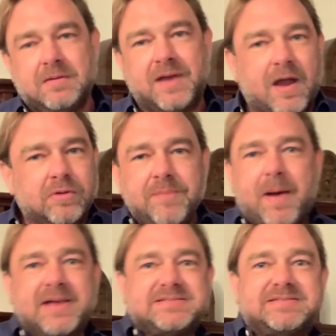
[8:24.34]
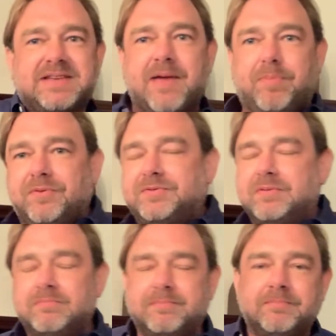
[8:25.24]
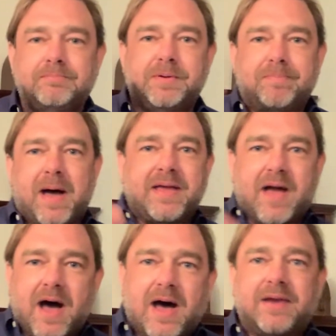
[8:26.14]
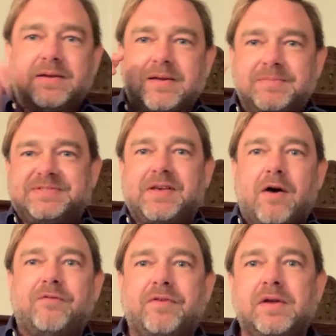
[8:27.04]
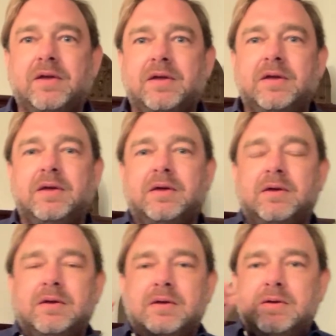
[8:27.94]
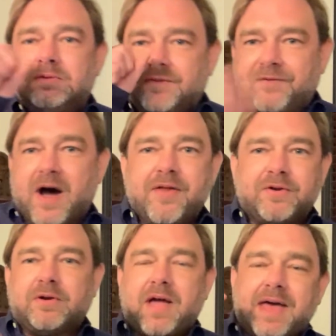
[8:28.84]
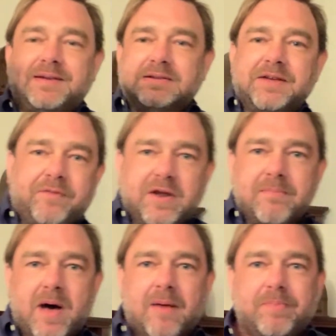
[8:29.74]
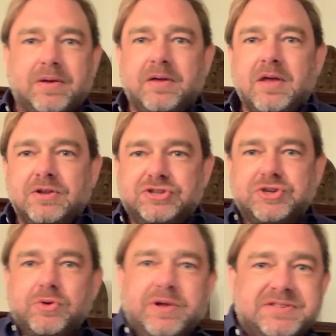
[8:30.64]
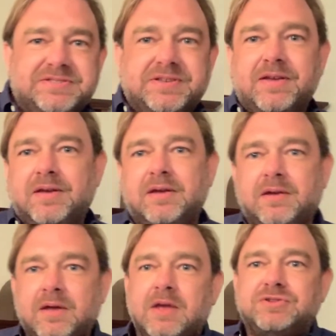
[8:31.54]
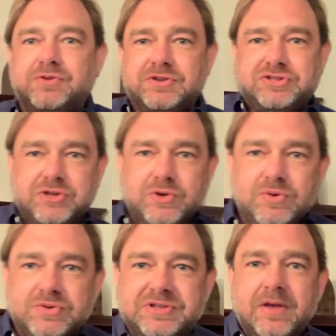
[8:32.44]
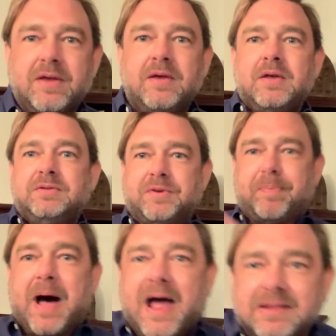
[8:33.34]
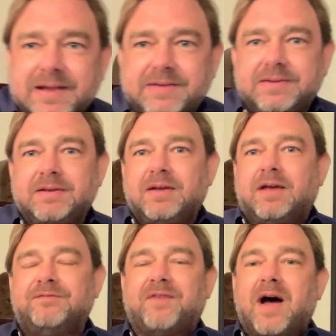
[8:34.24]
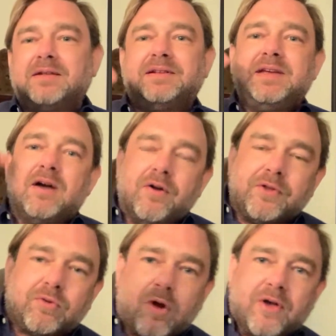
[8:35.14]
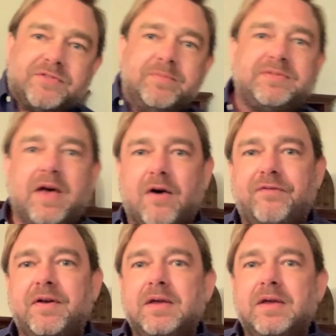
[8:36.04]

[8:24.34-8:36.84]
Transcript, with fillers: Not only by his disciples, but by God himself the Father had delivered him up. Judas to the Jews, to Pilate, and finally on the cross himself.